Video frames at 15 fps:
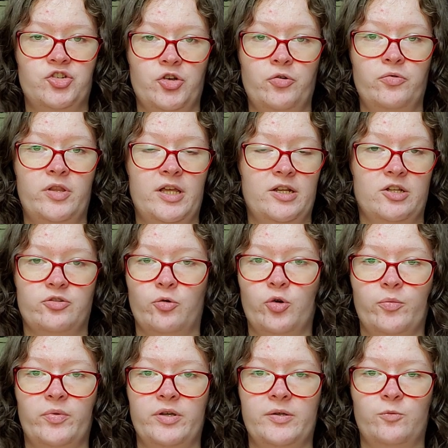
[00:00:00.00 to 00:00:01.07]
showed that its
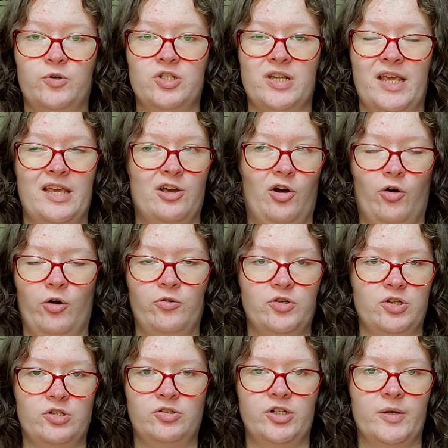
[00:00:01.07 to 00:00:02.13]
orbit was a
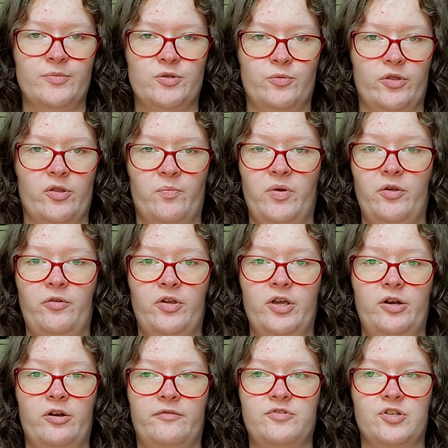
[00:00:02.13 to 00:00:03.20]
closed ellipse with a
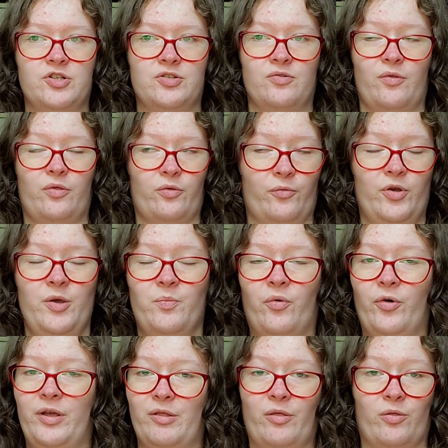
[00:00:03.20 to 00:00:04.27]
period of just
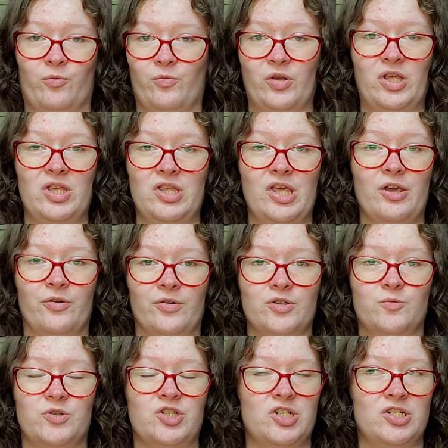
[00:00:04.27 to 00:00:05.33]
3.3
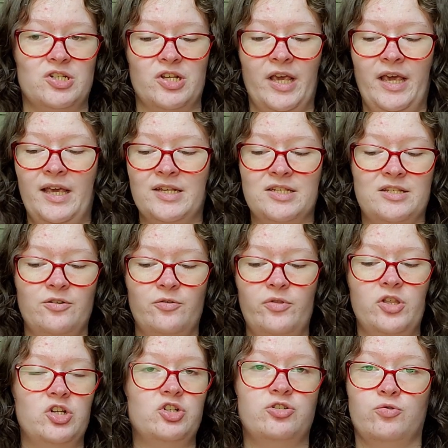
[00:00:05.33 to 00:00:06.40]
years, which is still
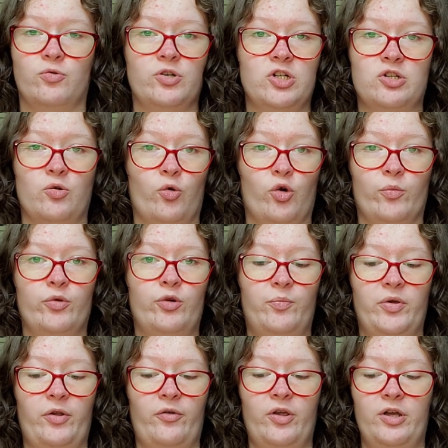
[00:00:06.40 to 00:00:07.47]
the shortest orbital
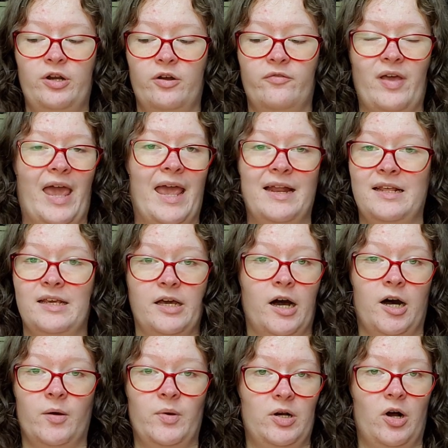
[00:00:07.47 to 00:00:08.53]
period of any
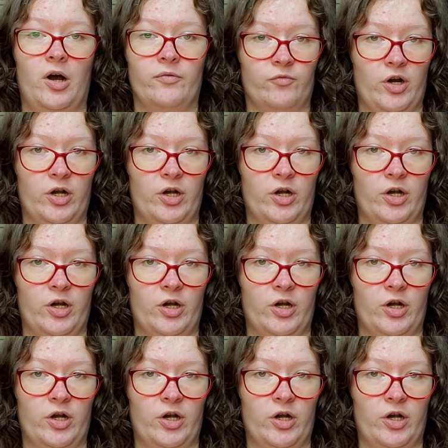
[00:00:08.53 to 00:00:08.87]
comet on